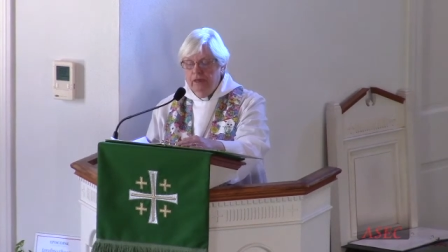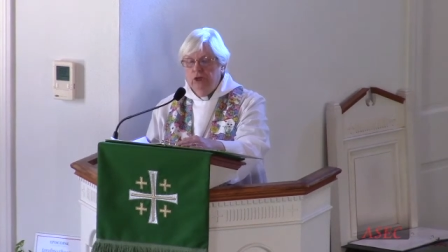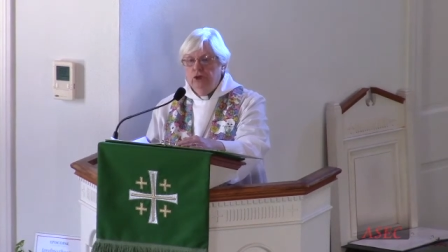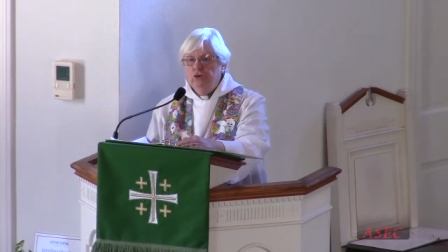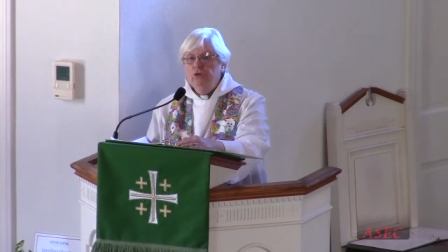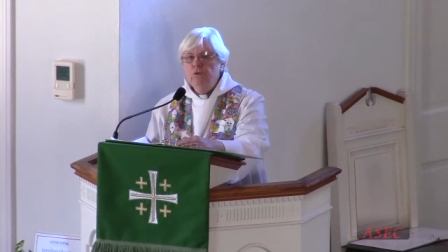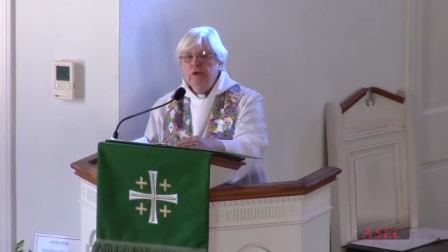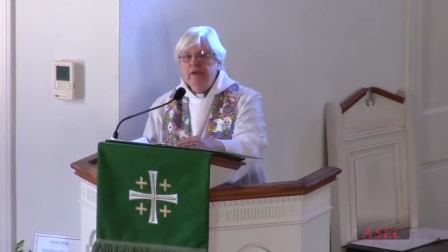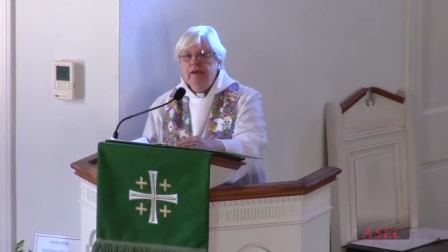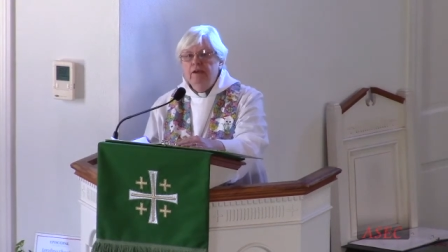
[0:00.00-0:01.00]
New
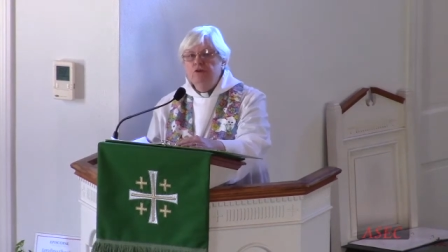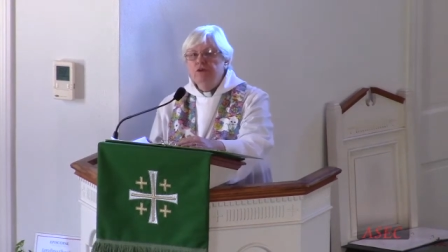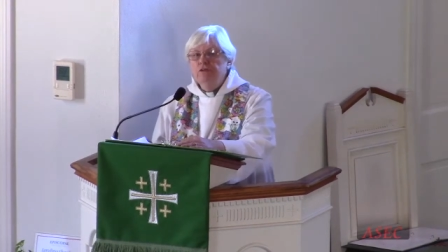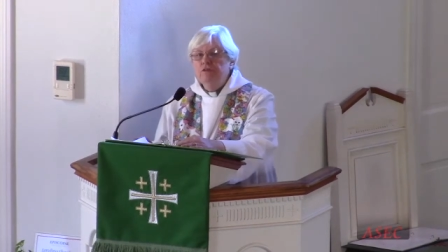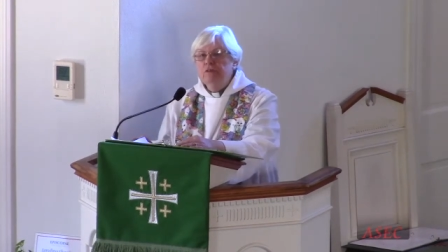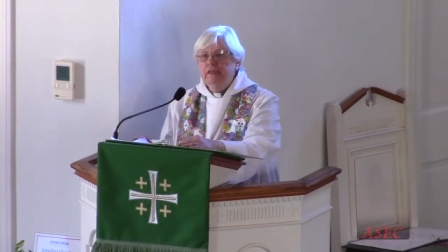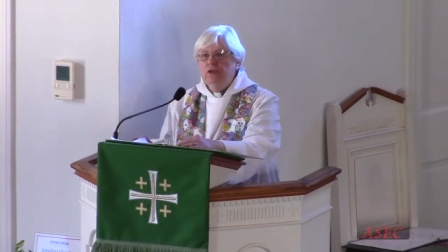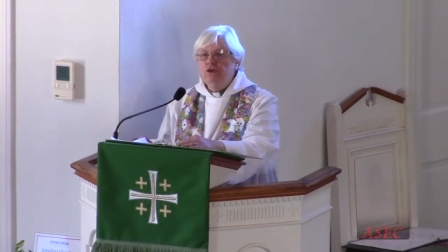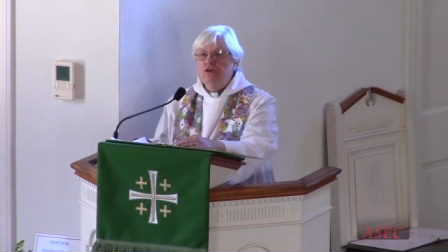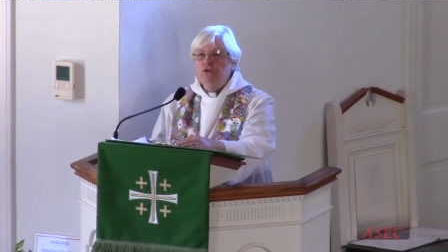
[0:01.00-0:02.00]
occasions
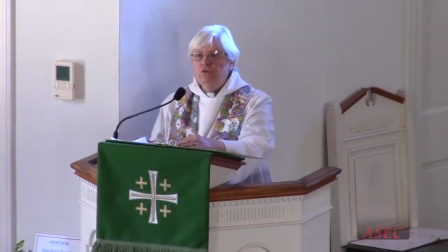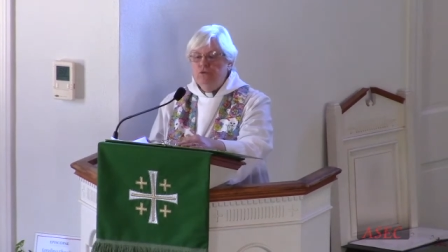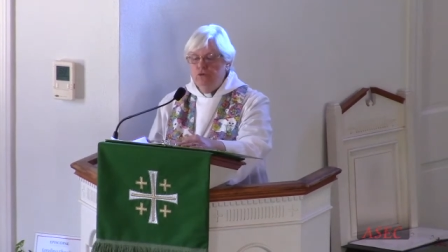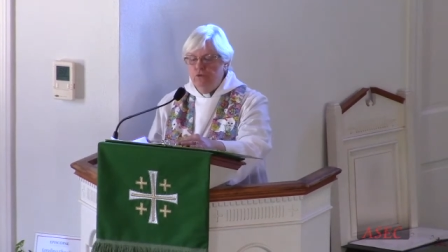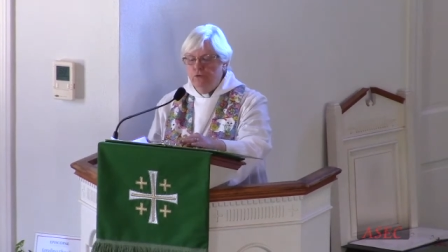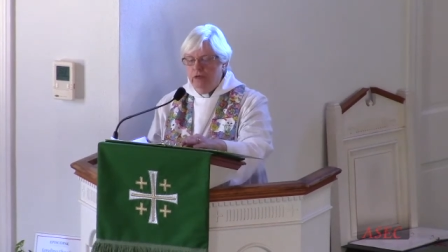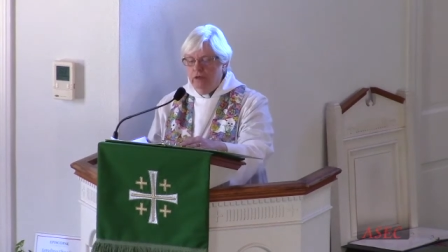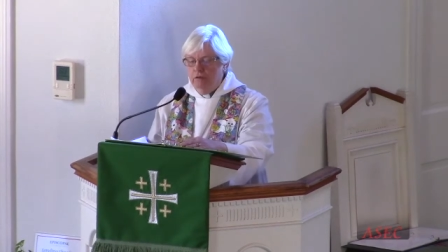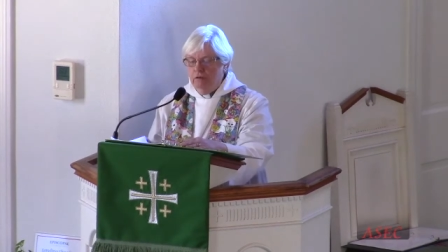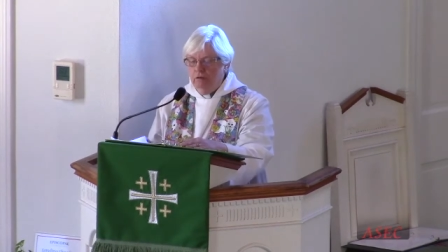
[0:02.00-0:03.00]
teach new
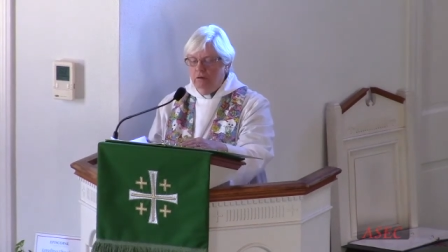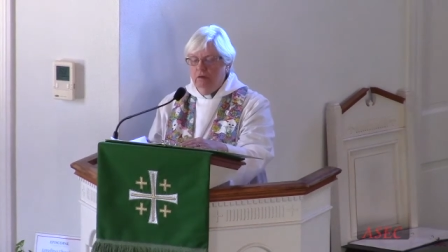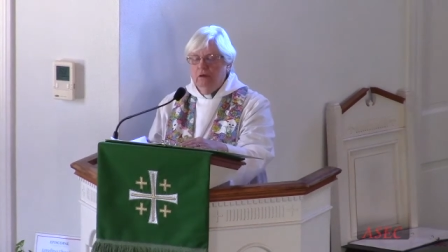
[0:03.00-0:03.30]
duties.